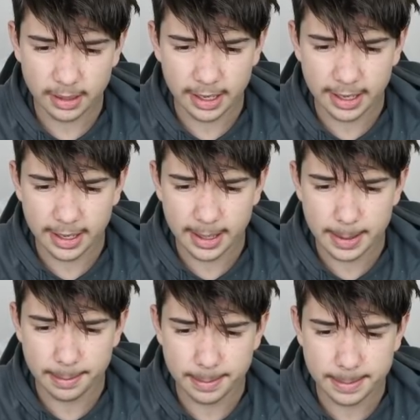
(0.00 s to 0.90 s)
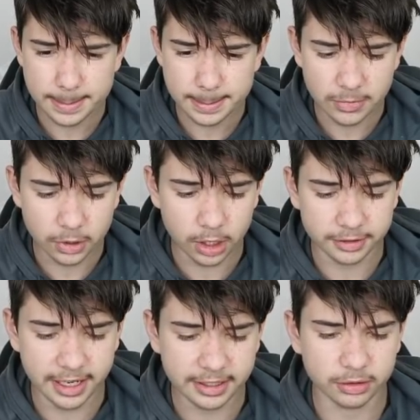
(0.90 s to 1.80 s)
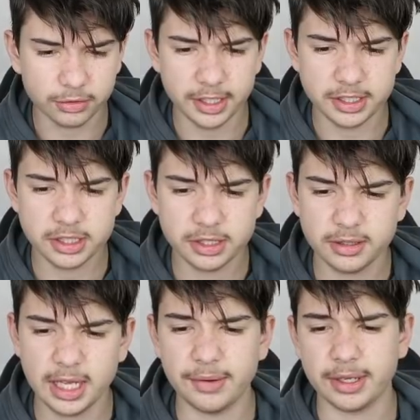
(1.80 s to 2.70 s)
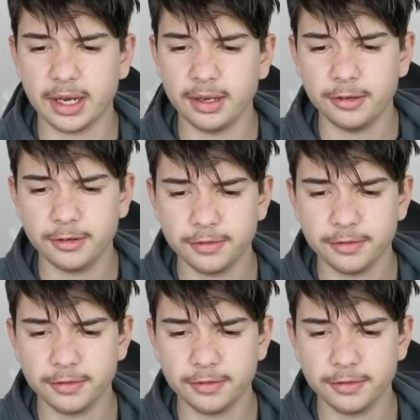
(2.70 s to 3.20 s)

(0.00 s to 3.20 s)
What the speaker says: Oh, Daniel Rich. There we go.